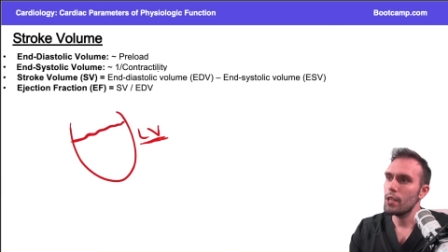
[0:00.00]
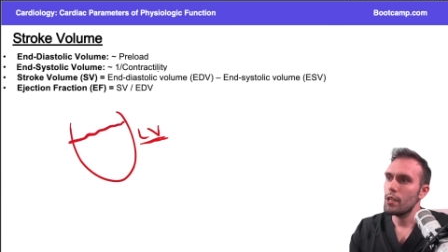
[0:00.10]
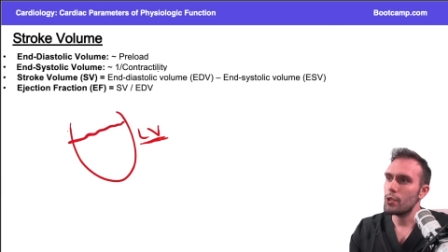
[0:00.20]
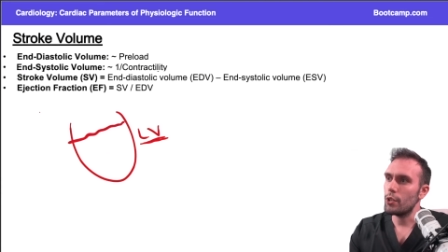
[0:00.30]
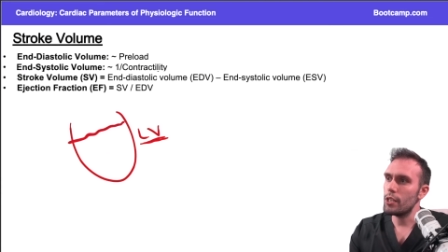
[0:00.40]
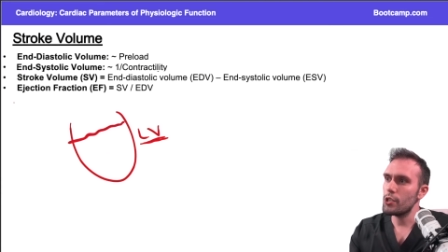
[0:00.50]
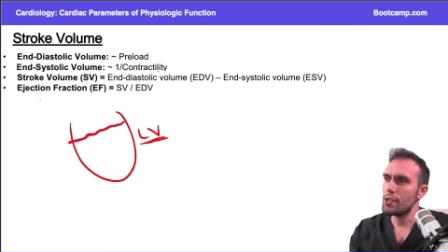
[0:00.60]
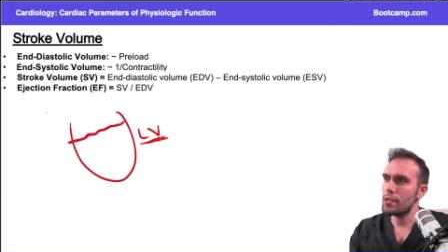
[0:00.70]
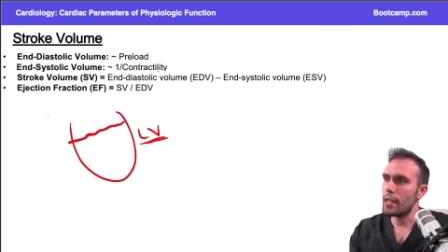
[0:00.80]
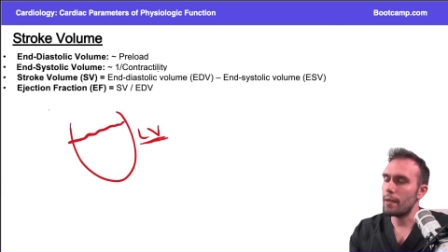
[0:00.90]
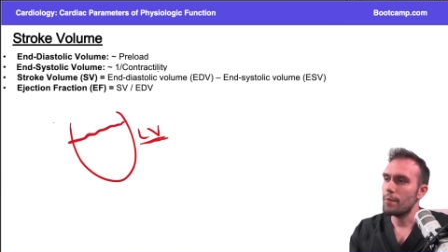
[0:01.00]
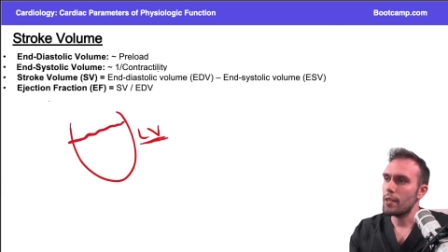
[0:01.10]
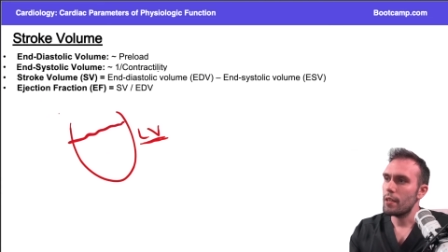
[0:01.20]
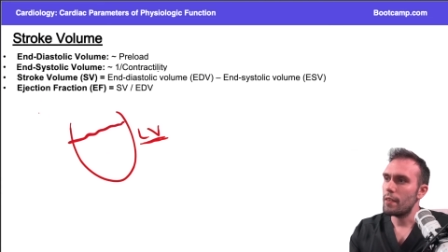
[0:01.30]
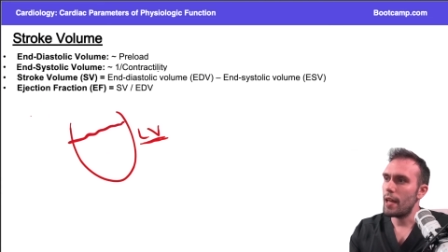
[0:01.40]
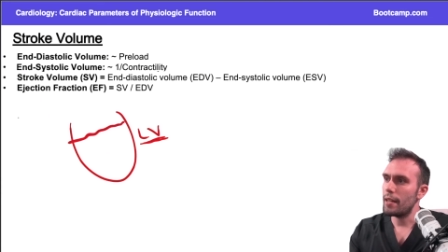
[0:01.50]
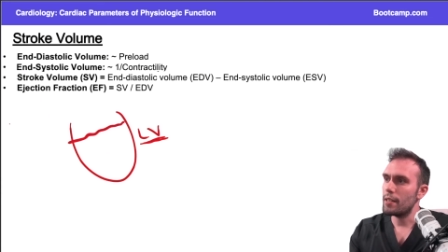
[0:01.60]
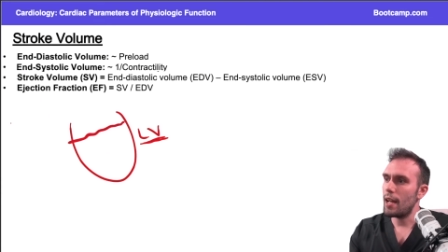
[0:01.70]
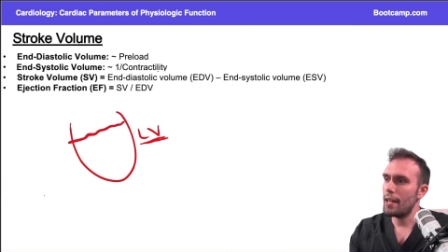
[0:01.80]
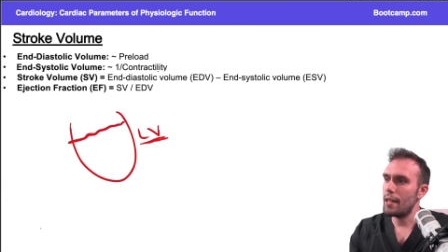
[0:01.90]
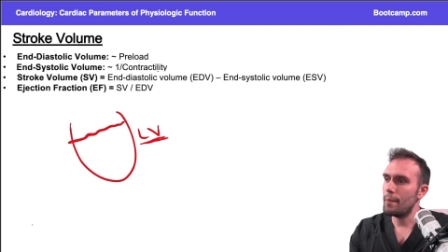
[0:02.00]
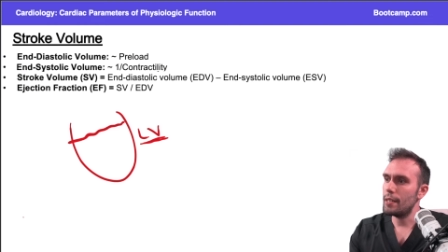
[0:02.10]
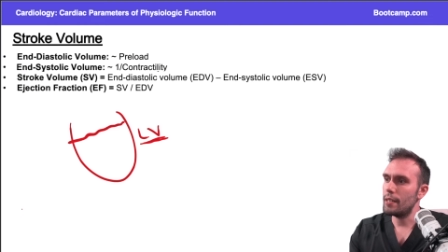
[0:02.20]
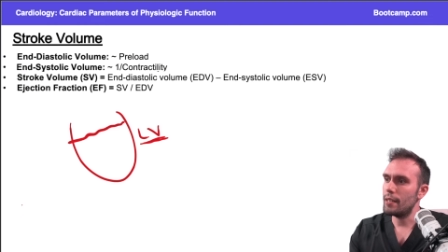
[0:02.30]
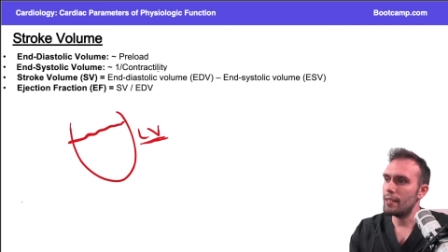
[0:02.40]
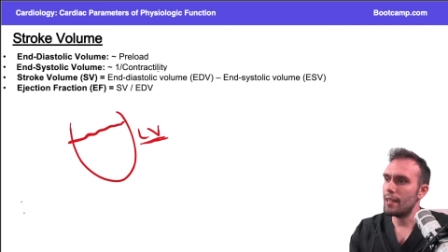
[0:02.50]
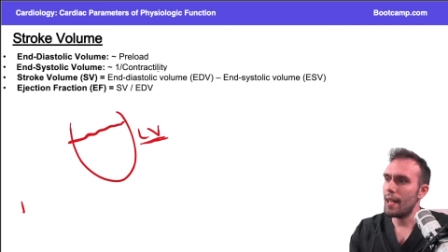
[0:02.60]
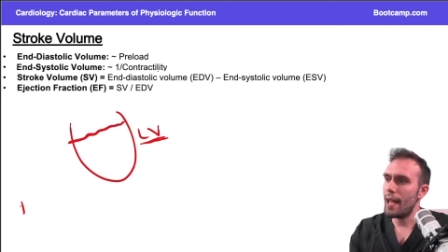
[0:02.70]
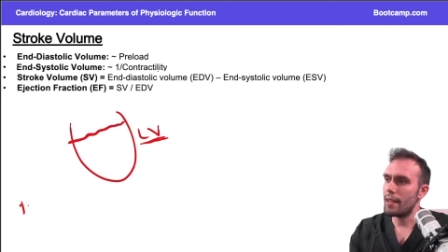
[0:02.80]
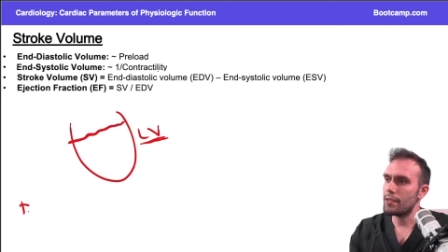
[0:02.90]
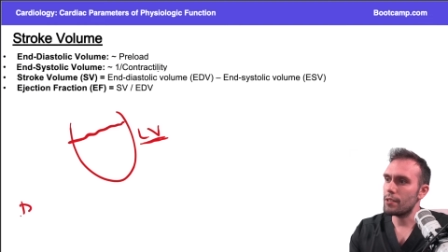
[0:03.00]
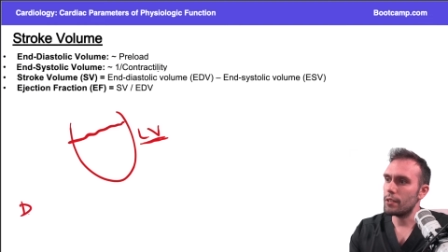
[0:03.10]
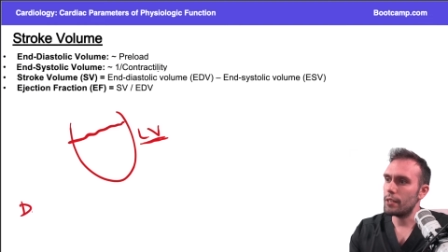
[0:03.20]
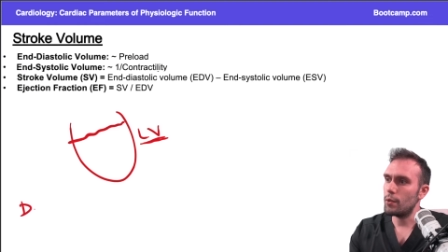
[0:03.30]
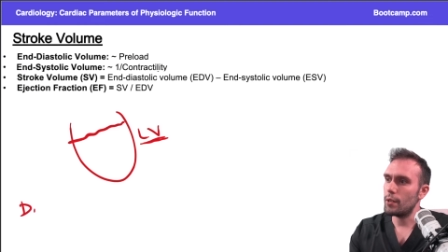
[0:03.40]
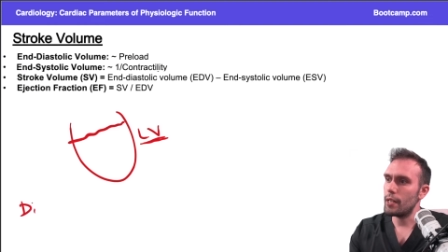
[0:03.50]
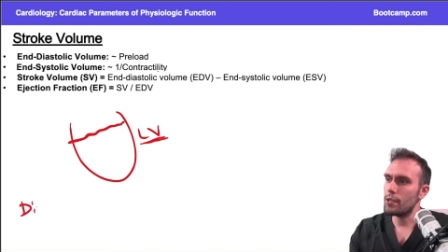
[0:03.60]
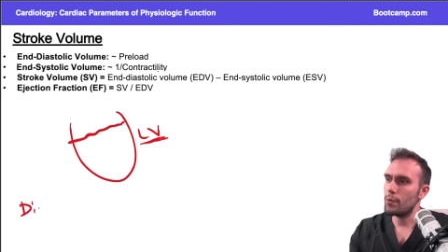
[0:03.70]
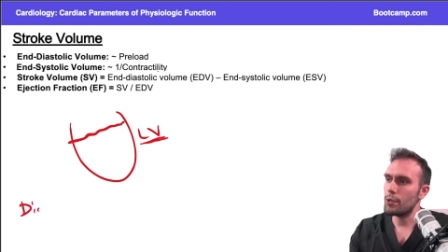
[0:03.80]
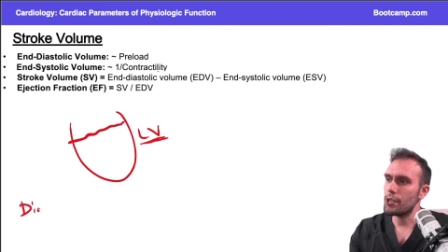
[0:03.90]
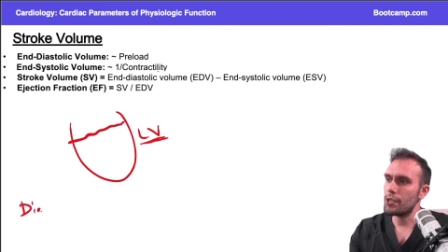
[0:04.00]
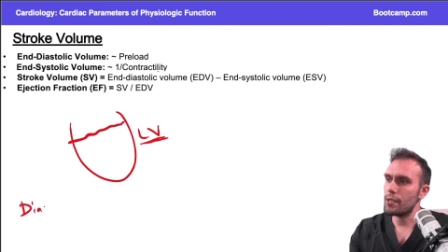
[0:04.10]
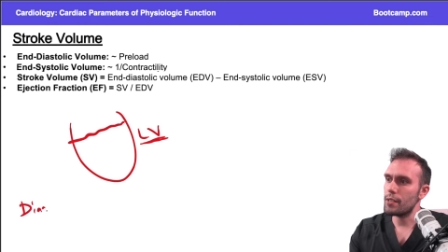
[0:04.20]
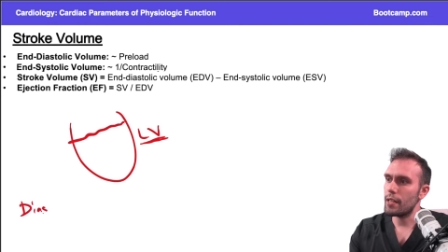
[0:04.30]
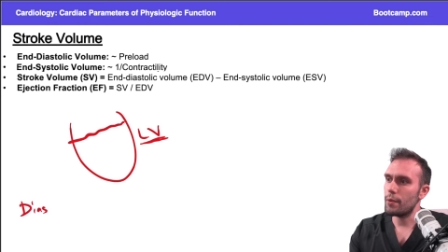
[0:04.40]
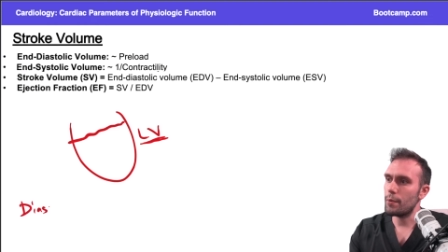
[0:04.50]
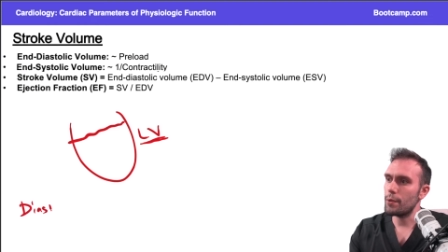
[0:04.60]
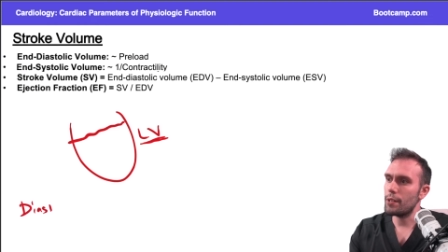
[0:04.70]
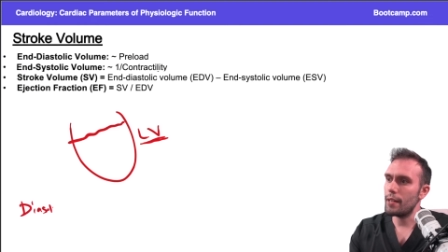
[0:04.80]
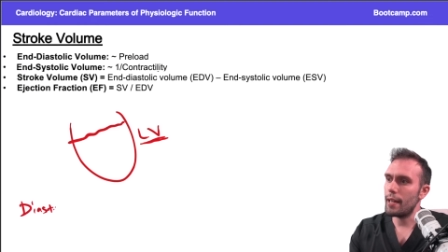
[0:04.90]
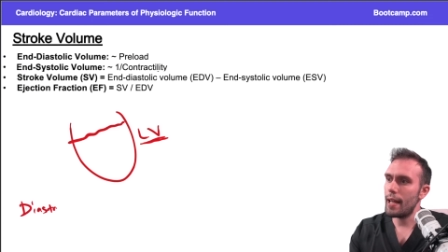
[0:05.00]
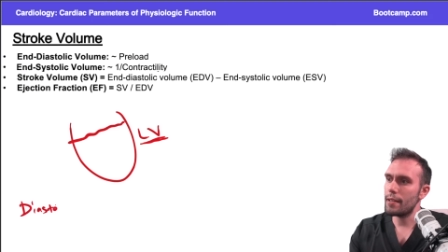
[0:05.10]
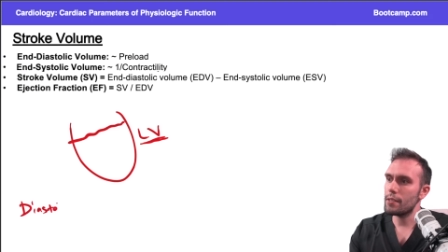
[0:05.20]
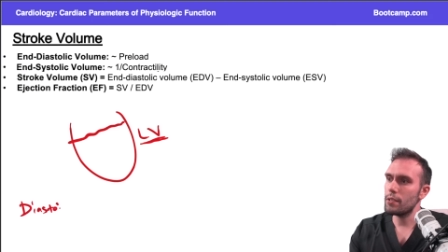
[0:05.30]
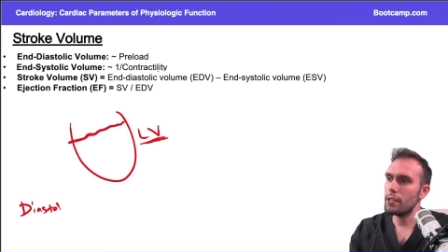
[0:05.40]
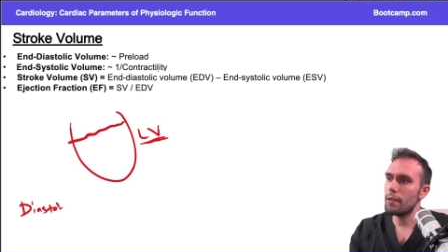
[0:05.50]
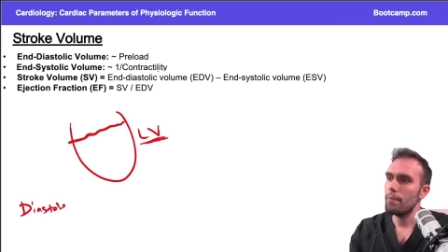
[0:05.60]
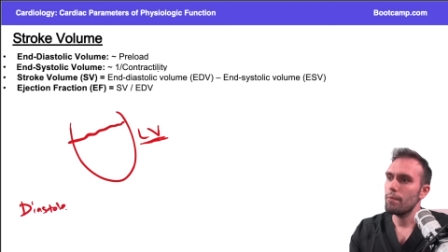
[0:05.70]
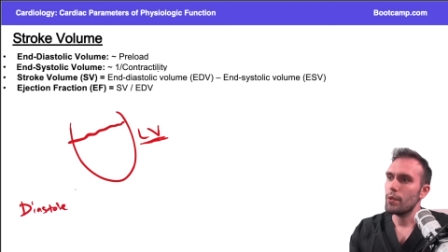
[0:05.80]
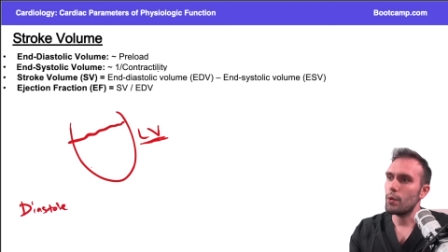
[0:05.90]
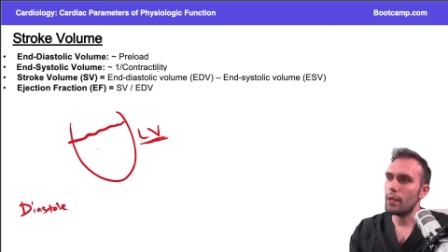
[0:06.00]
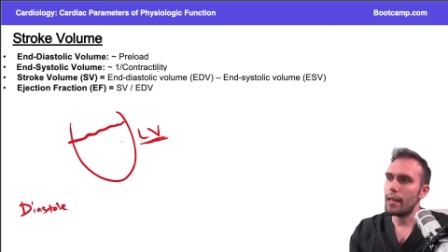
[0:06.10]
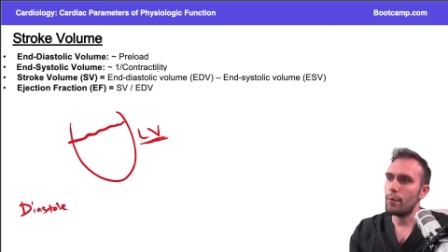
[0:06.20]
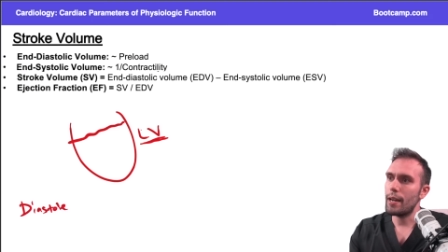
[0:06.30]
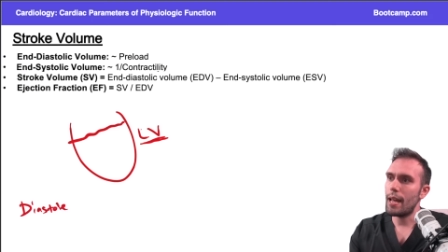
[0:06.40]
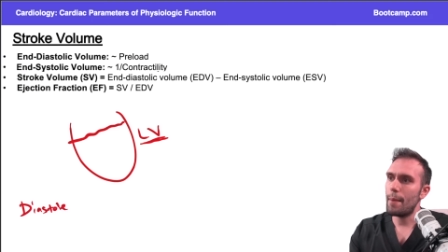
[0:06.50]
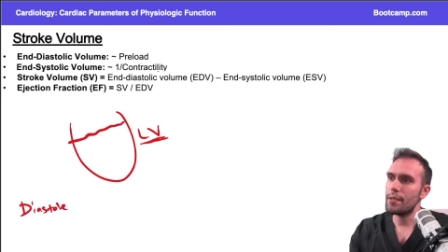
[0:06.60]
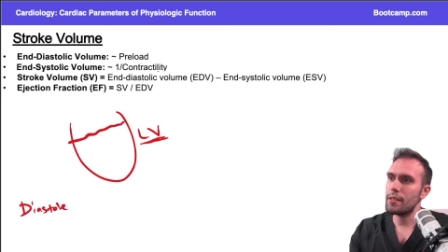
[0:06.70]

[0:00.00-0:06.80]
So let's just say that I am in diastole, okay? So we're just going to say that we're in diastole, okay? And what happens in